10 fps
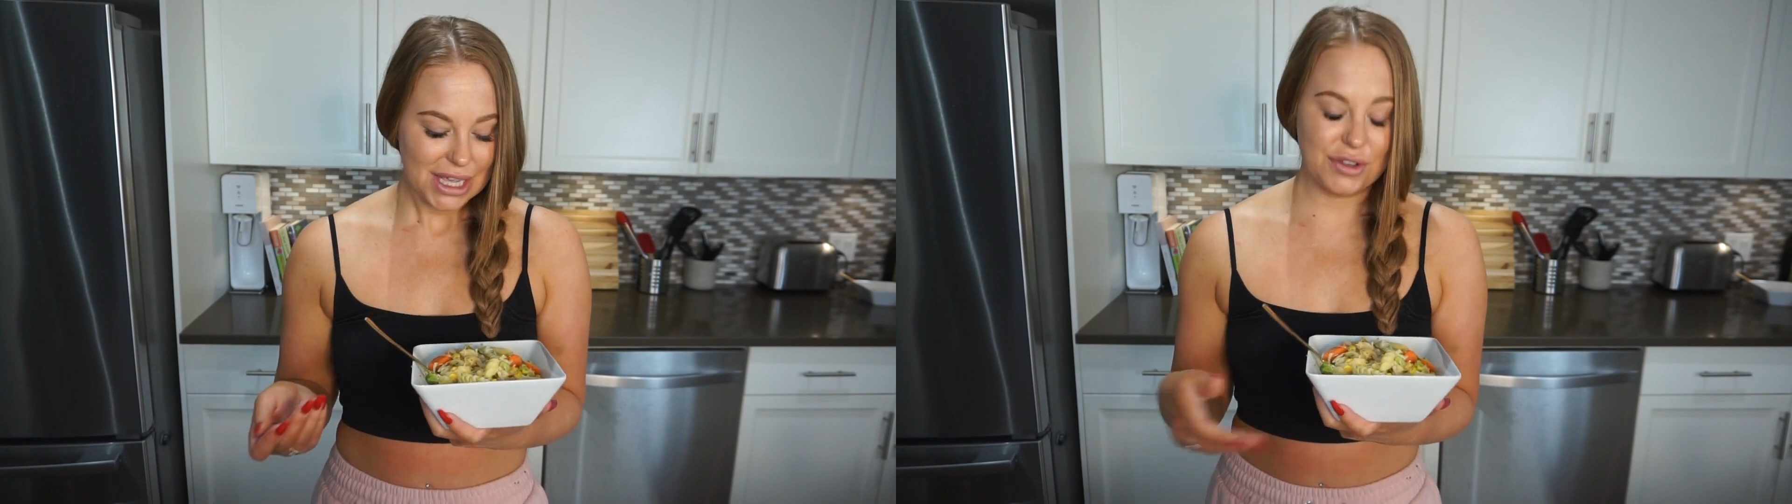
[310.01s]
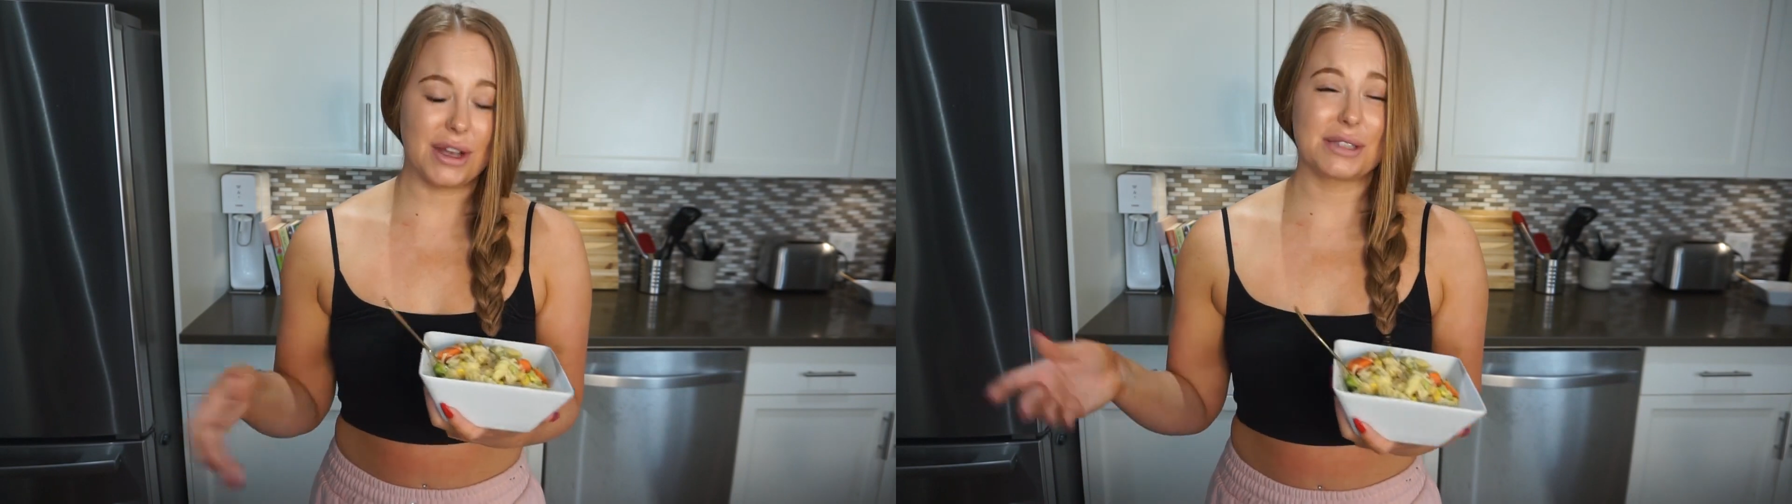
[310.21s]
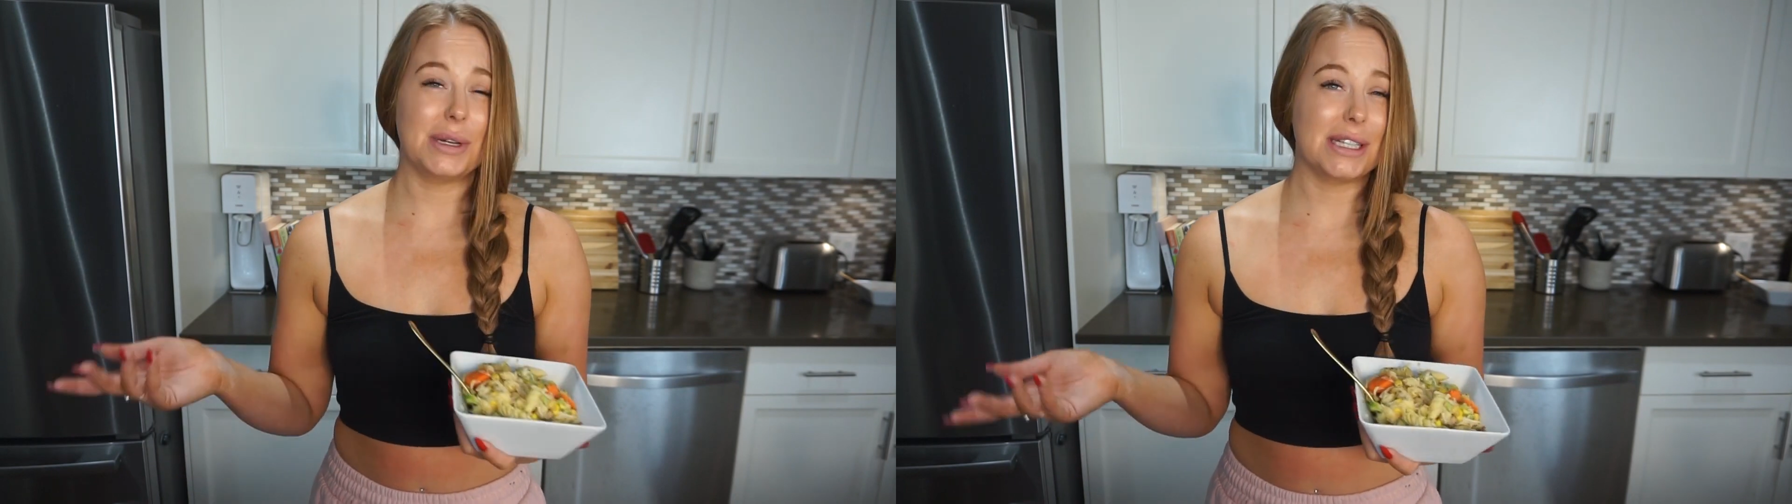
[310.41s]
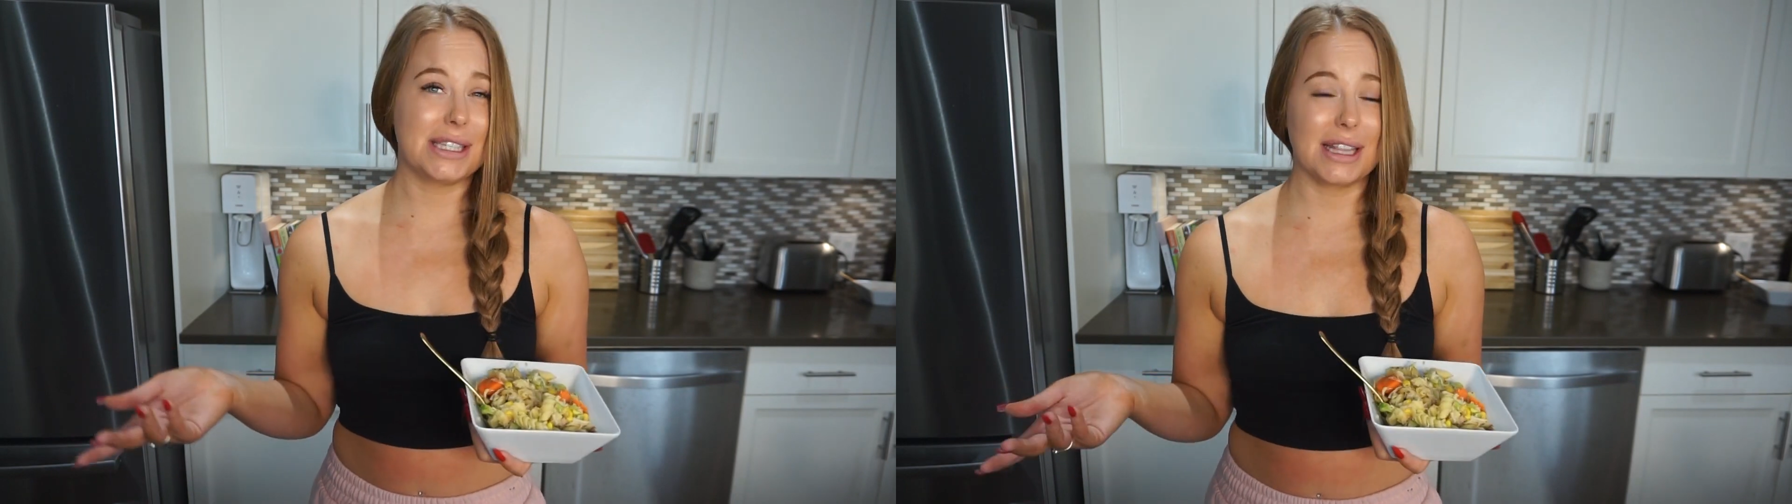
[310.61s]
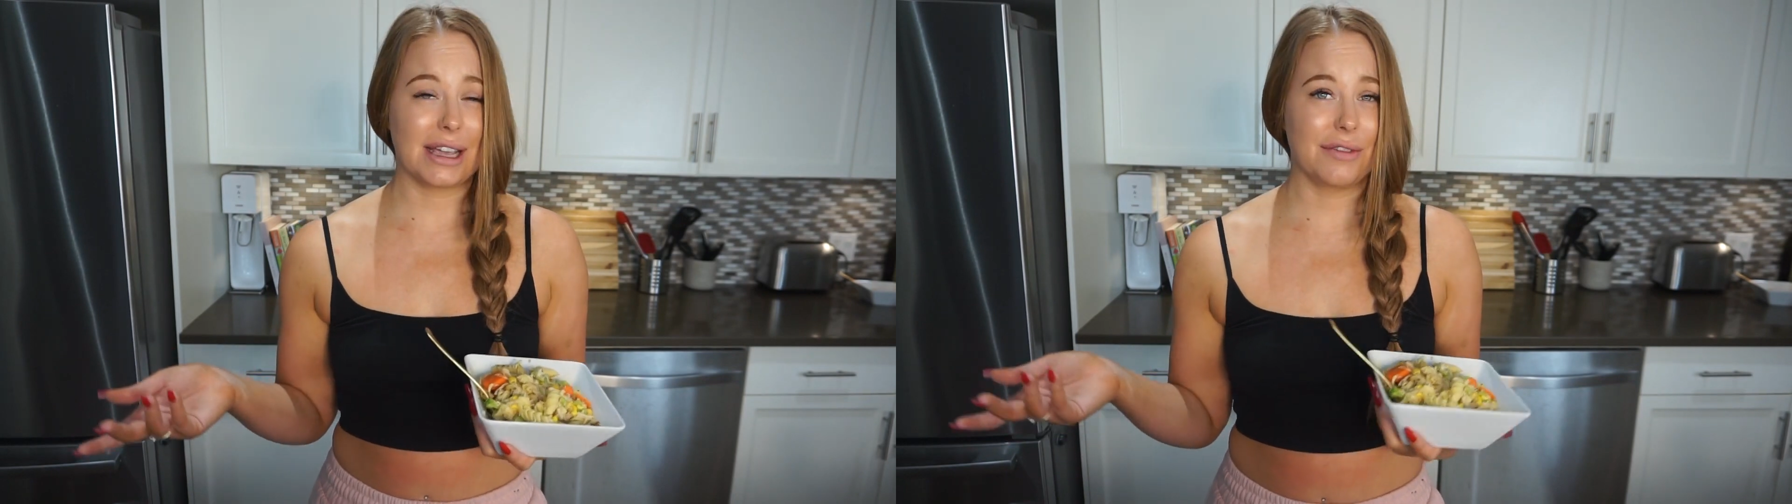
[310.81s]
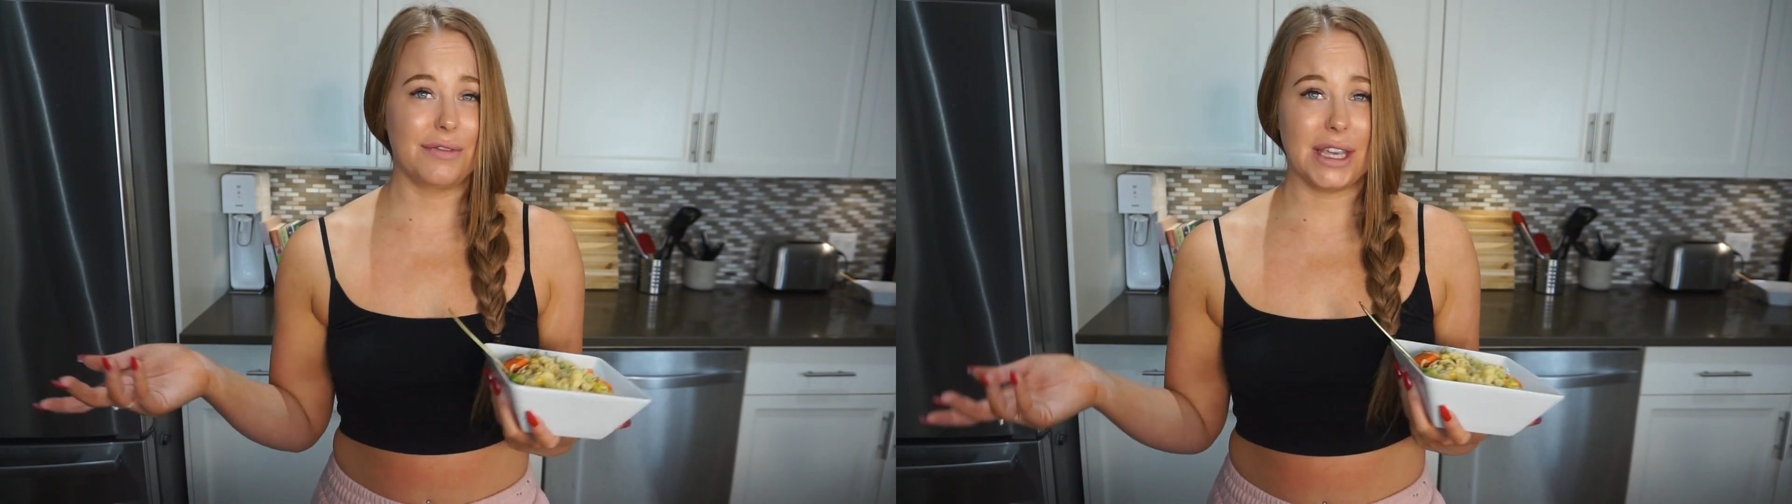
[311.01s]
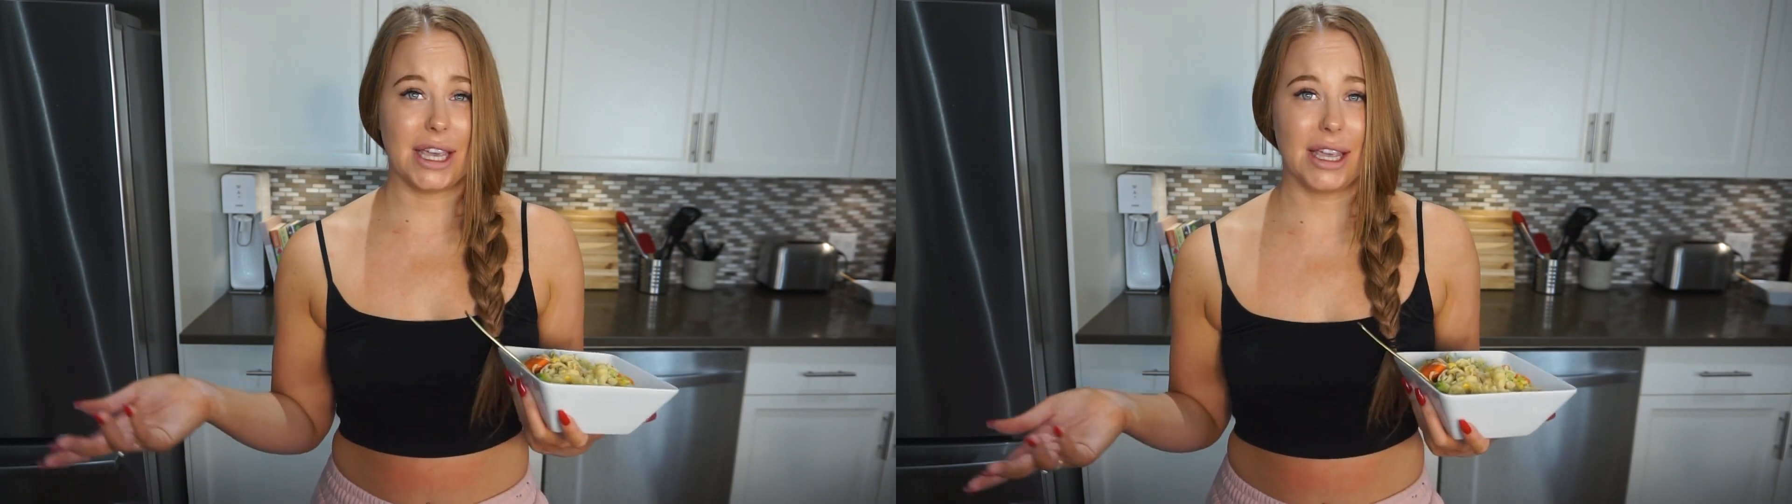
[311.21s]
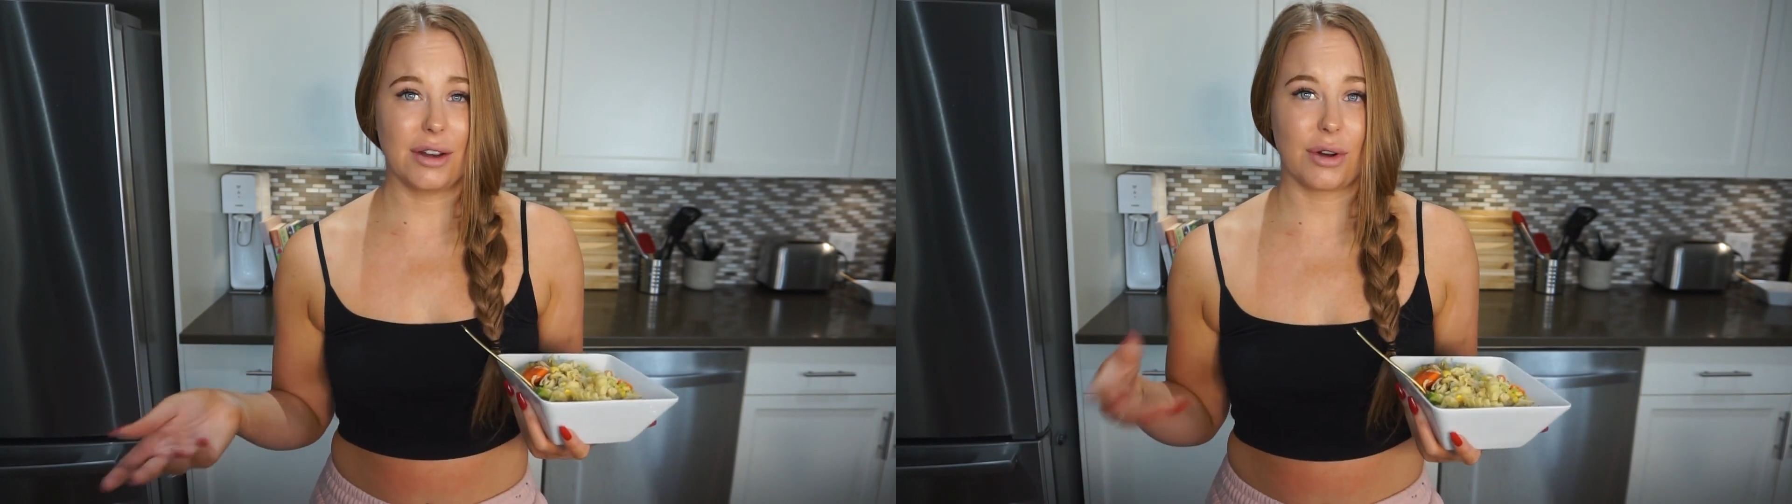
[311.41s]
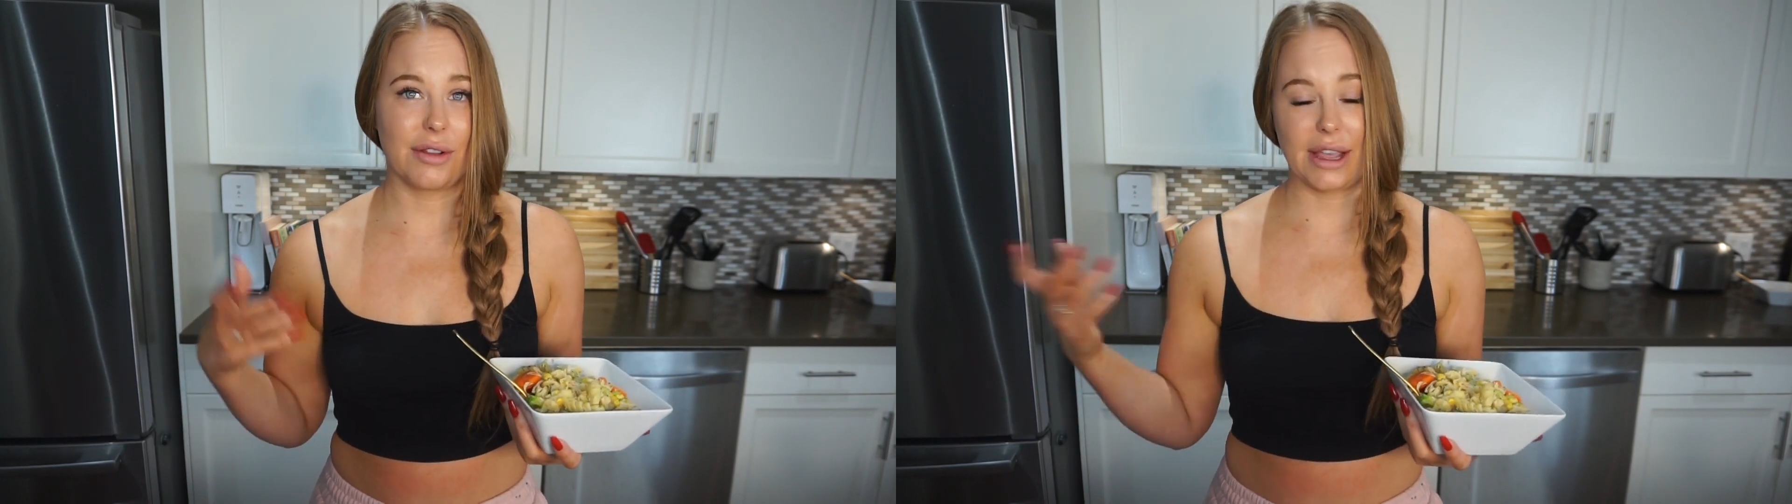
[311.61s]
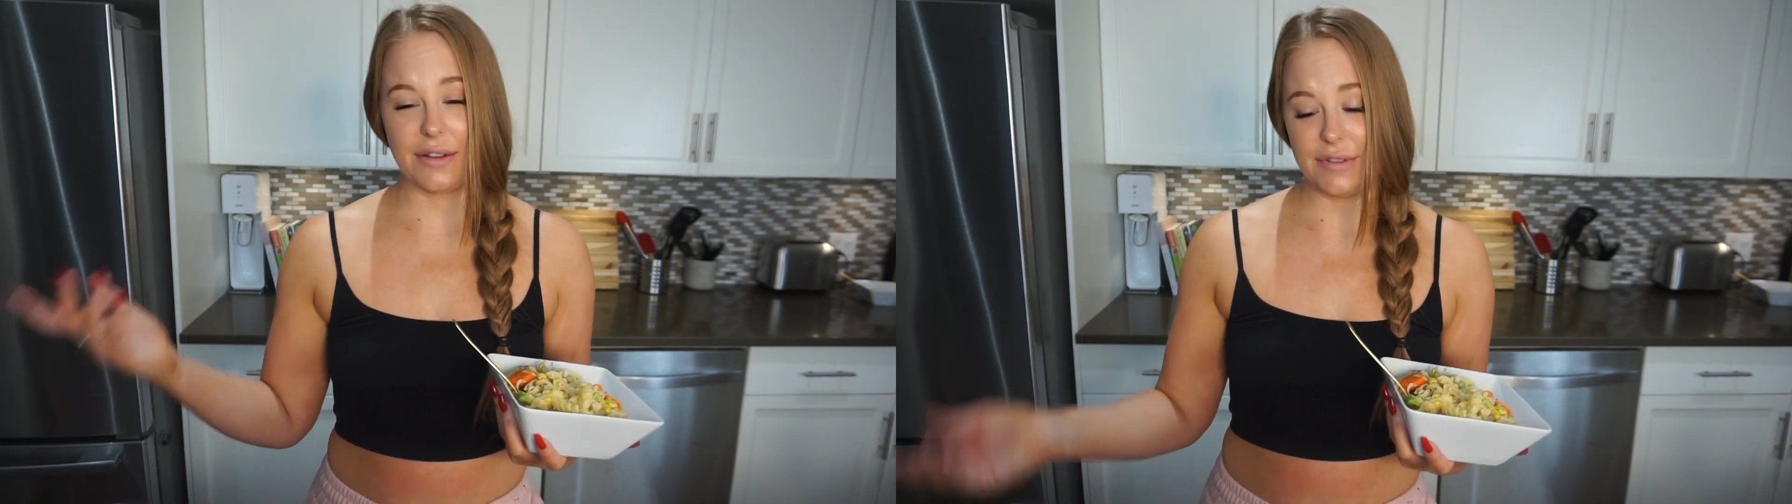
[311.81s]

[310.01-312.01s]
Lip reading: If you guys want to see like a vegan or like a